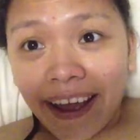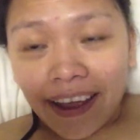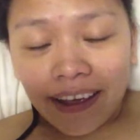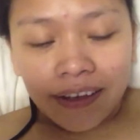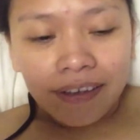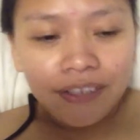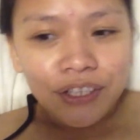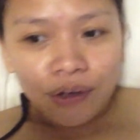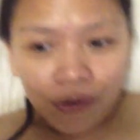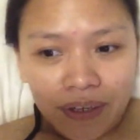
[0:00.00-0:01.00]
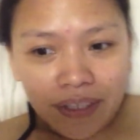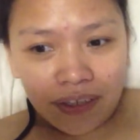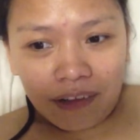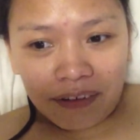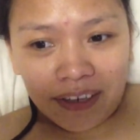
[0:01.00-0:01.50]
Hey, so it's
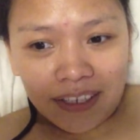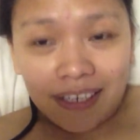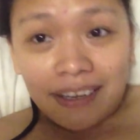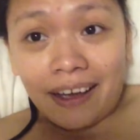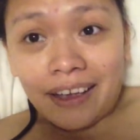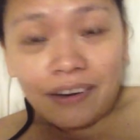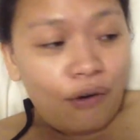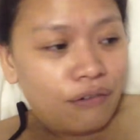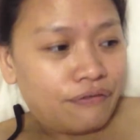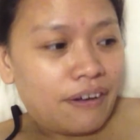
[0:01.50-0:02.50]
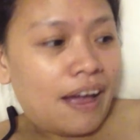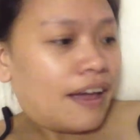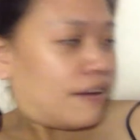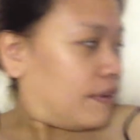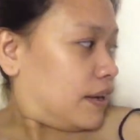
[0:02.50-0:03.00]
already
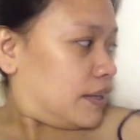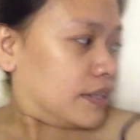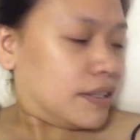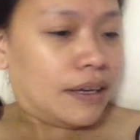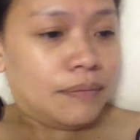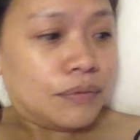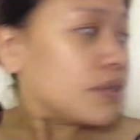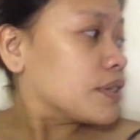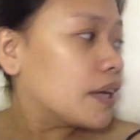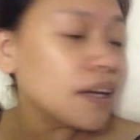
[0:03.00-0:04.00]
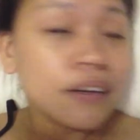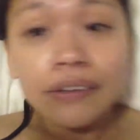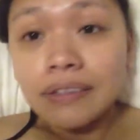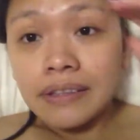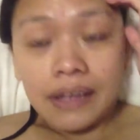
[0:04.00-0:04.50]
9:05 and it's time to say
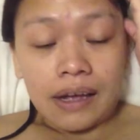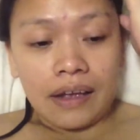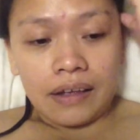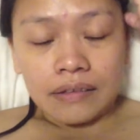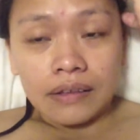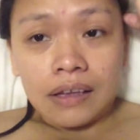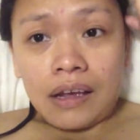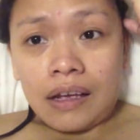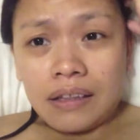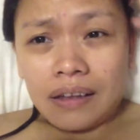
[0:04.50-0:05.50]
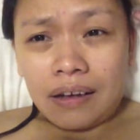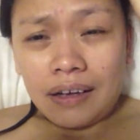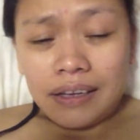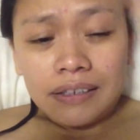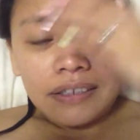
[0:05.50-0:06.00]
goodnight.
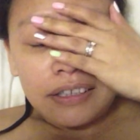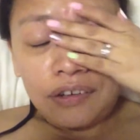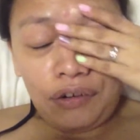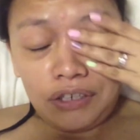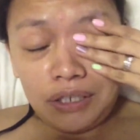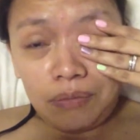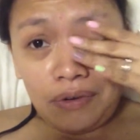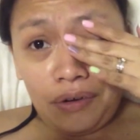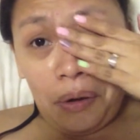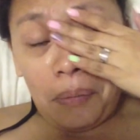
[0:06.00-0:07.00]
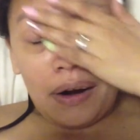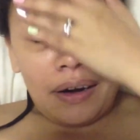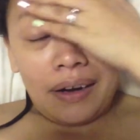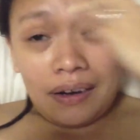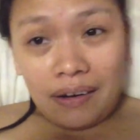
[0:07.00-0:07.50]
Nakakainis, di ko na simulan yung
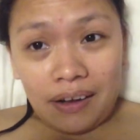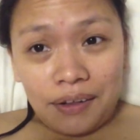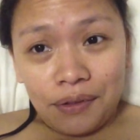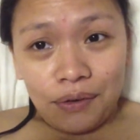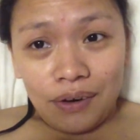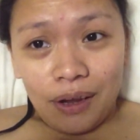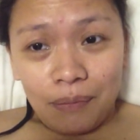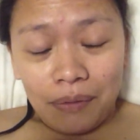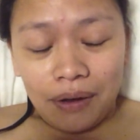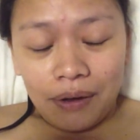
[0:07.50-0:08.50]
American Idol. Ngayon pala